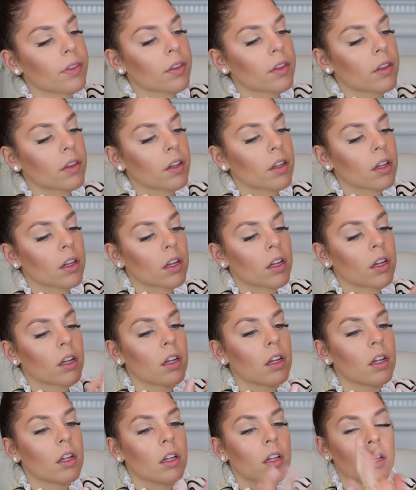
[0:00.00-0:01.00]

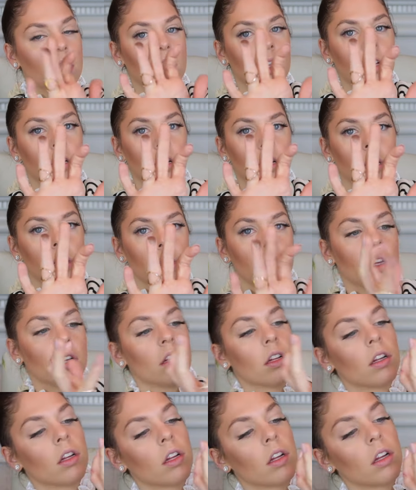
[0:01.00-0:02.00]

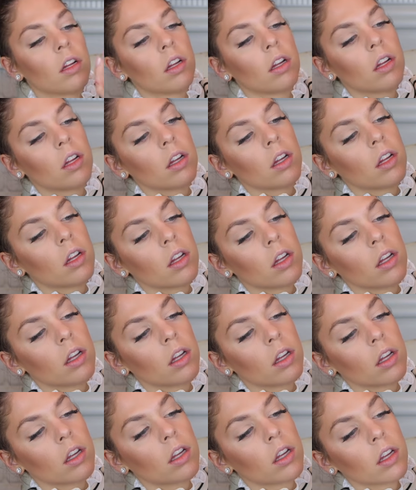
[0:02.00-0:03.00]

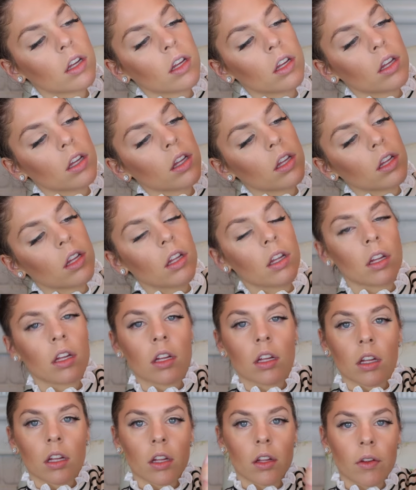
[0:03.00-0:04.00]

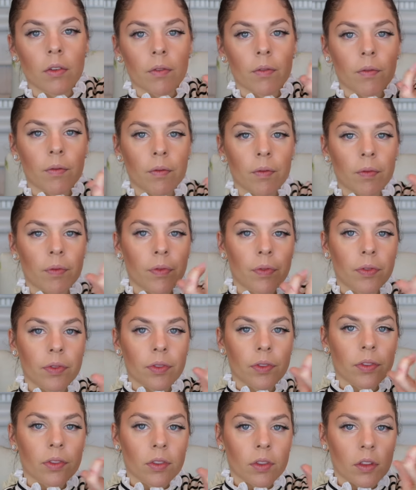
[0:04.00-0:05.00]

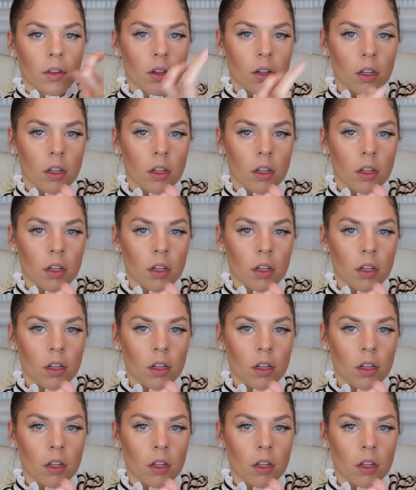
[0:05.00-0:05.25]
Nothing is said.